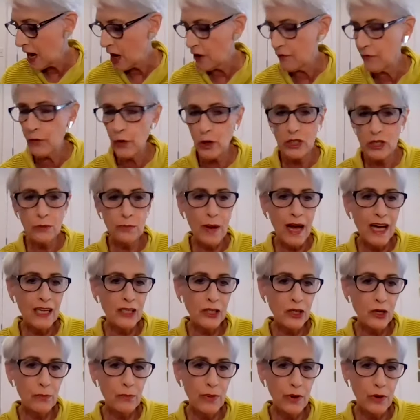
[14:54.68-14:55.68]
our force
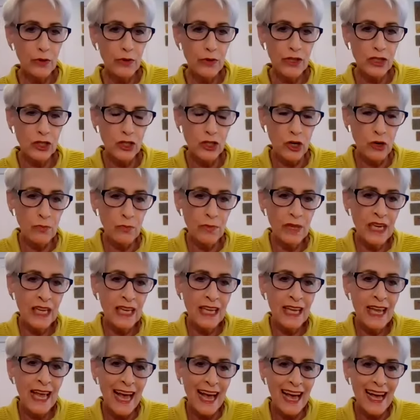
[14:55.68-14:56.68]
posture both in
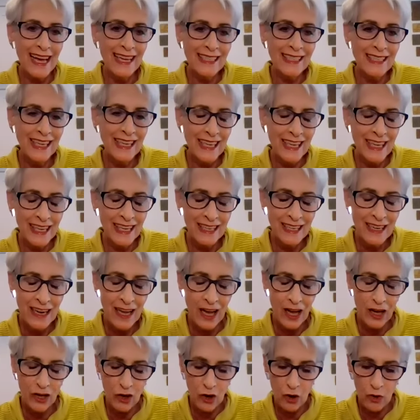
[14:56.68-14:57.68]
Germany and in
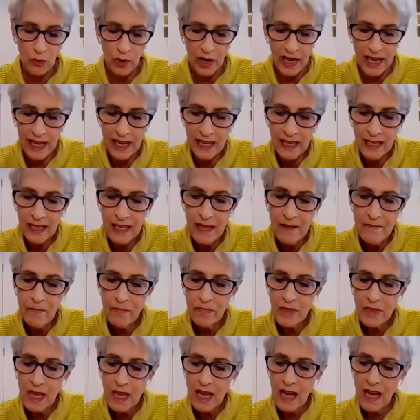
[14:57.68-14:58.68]
Korea.
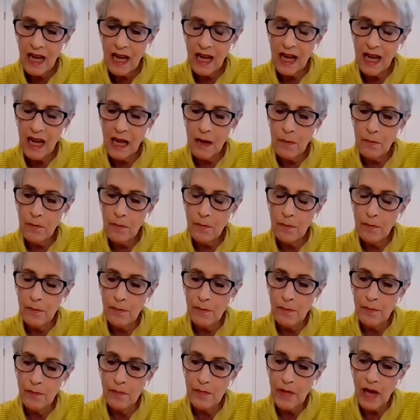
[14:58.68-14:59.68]

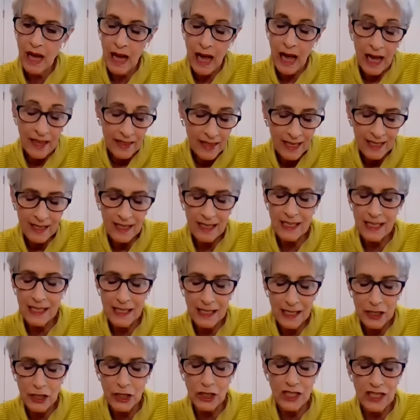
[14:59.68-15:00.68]
I think the
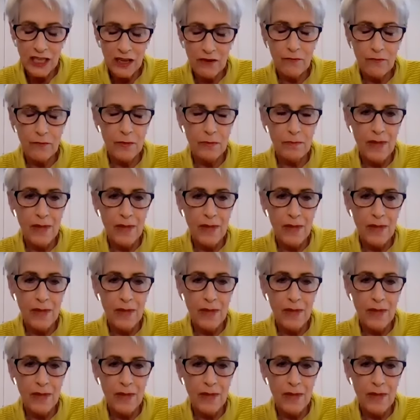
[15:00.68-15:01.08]
decisions that have